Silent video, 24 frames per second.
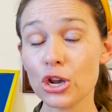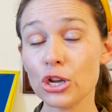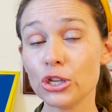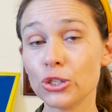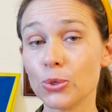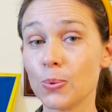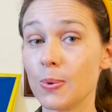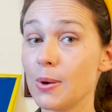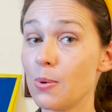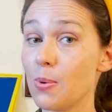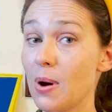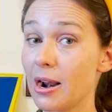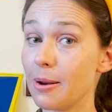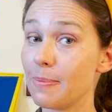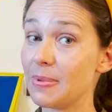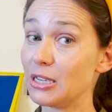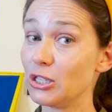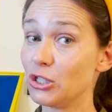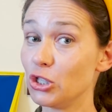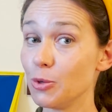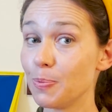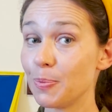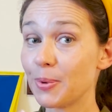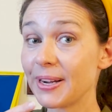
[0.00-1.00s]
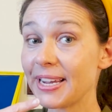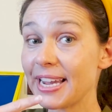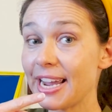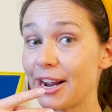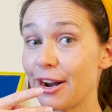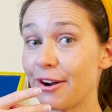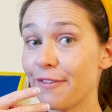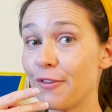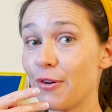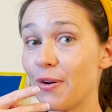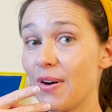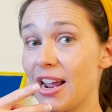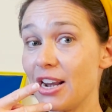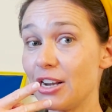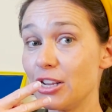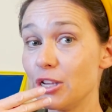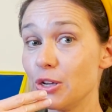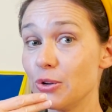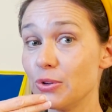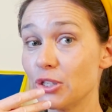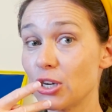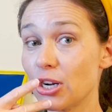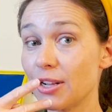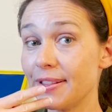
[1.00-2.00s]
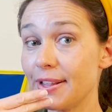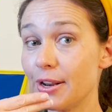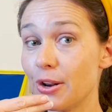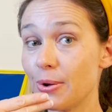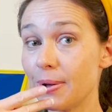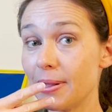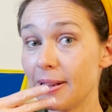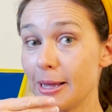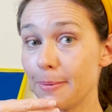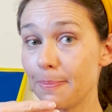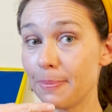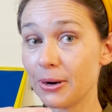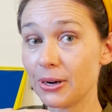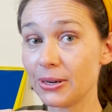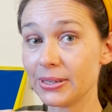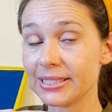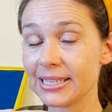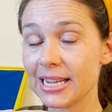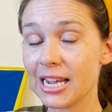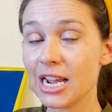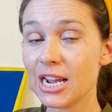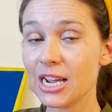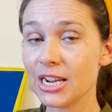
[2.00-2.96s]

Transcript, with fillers: So we want to be super careful and use our little clippers